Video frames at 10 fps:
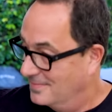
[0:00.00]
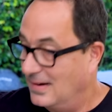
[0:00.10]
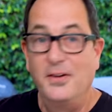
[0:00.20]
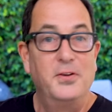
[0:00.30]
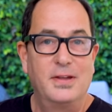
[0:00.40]

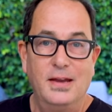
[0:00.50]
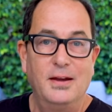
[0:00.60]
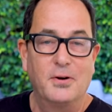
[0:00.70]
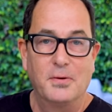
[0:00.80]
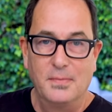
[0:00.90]
Oh, you can
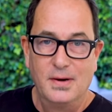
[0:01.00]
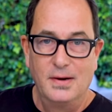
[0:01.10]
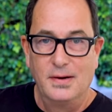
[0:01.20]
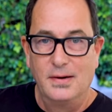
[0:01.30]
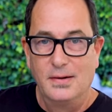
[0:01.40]
hear him
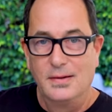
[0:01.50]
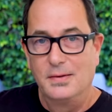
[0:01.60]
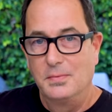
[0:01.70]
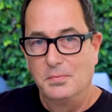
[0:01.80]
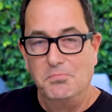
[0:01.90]

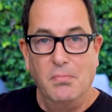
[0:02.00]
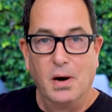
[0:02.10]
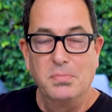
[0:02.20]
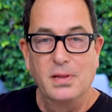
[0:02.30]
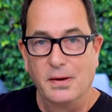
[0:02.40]

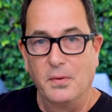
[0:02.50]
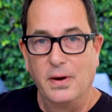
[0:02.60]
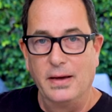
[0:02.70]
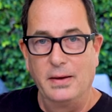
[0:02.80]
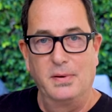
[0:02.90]
mumbling
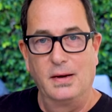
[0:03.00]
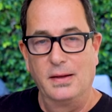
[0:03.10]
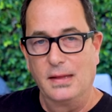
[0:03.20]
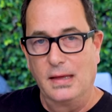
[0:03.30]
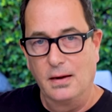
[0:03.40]
away
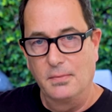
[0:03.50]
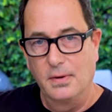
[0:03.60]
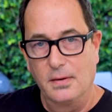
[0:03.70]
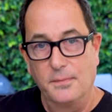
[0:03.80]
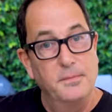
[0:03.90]
behind the
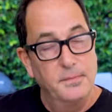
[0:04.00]
camera.